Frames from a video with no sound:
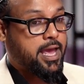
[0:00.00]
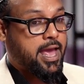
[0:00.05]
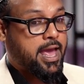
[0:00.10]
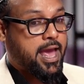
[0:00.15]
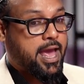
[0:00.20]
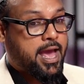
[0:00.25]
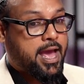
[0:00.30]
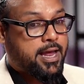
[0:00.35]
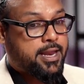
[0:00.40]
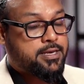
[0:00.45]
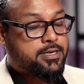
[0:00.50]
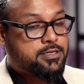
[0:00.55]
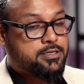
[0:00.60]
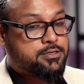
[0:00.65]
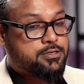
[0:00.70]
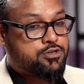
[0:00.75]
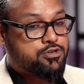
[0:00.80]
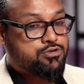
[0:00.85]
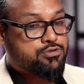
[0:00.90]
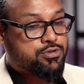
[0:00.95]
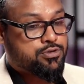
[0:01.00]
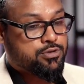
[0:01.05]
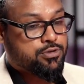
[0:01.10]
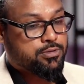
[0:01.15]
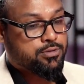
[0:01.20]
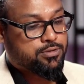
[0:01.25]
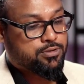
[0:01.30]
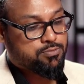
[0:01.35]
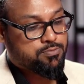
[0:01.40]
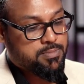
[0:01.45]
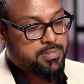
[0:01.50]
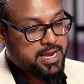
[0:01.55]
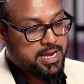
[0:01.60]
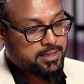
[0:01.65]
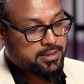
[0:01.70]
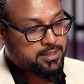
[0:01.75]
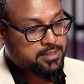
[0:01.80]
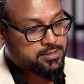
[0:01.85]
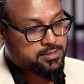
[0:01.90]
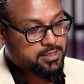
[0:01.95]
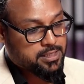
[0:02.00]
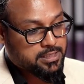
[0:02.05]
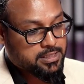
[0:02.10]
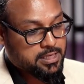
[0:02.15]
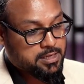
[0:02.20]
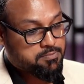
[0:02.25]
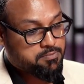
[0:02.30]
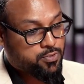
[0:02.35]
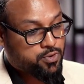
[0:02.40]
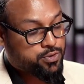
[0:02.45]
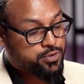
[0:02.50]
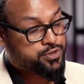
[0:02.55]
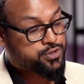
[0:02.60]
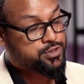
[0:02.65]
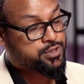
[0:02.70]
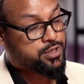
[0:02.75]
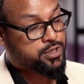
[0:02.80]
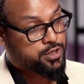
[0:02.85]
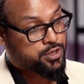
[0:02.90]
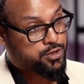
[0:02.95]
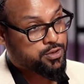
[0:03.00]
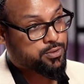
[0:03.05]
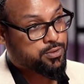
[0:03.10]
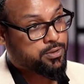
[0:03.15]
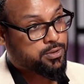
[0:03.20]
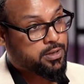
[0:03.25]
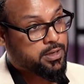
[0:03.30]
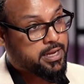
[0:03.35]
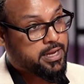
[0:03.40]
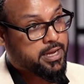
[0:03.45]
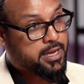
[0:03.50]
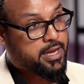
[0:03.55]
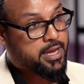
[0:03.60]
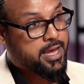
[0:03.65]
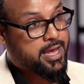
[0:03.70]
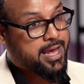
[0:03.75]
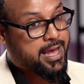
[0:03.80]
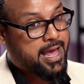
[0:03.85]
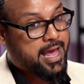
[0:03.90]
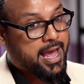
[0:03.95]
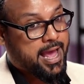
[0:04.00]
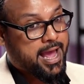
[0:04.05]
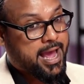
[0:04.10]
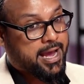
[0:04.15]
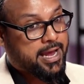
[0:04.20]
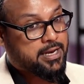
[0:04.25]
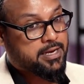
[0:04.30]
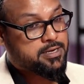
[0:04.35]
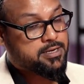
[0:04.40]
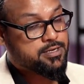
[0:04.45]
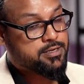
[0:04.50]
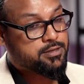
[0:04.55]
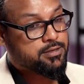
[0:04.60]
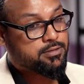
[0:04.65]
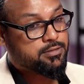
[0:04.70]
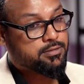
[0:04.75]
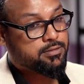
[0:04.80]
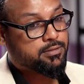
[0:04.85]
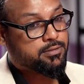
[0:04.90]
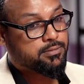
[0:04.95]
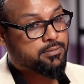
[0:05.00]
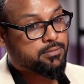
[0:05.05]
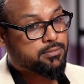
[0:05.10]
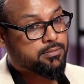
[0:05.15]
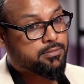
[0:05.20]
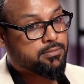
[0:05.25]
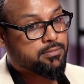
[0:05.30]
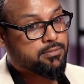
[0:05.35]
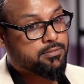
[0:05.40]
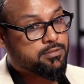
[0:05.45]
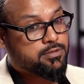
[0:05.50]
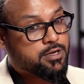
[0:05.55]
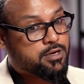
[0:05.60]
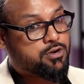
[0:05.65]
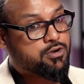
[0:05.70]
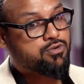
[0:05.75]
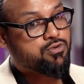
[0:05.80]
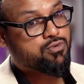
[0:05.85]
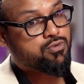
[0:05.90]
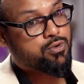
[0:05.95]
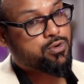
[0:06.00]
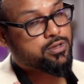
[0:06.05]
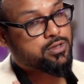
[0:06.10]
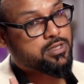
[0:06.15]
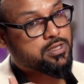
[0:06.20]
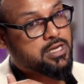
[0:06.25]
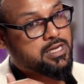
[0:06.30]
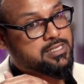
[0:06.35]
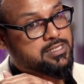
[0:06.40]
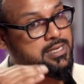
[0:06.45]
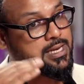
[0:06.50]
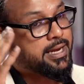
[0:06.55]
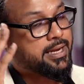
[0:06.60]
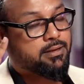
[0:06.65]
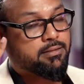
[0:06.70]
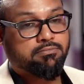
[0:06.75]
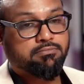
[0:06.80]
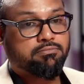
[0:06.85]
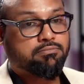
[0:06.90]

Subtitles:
And to make the city more secure, and the growth is like